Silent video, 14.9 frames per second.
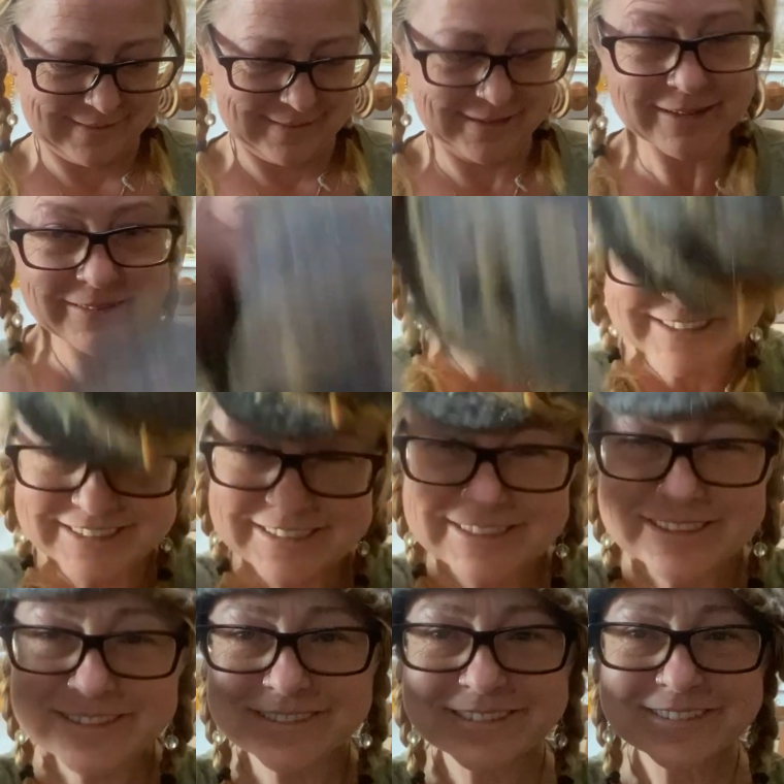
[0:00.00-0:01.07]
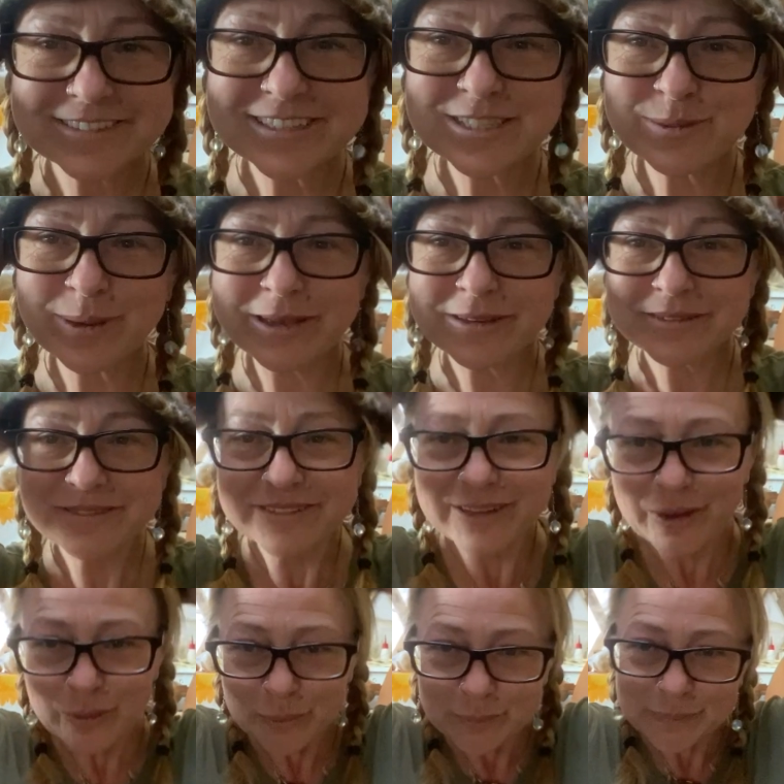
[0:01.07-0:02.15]
Oh, let's see. This way?
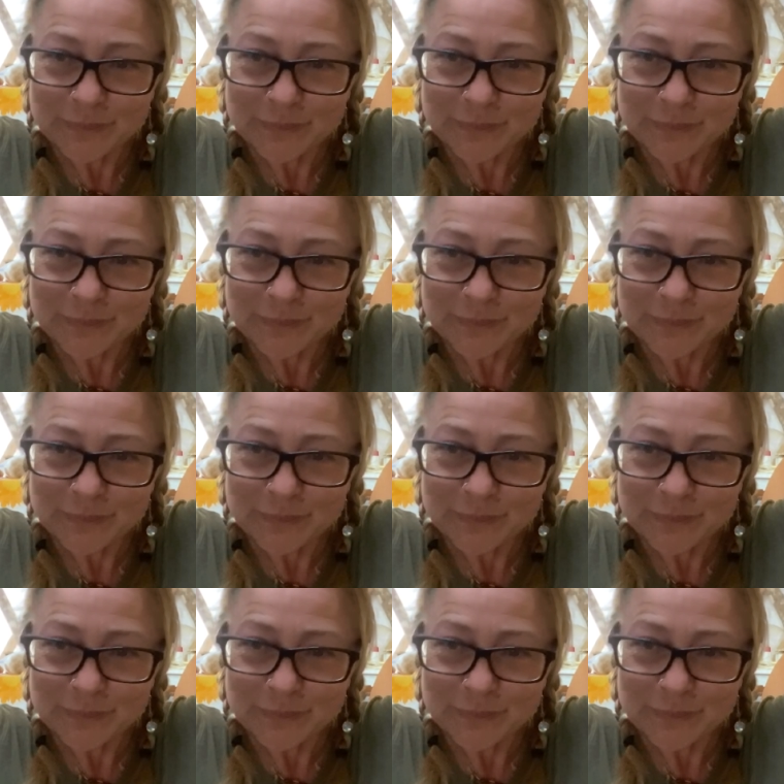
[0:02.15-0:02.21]
No.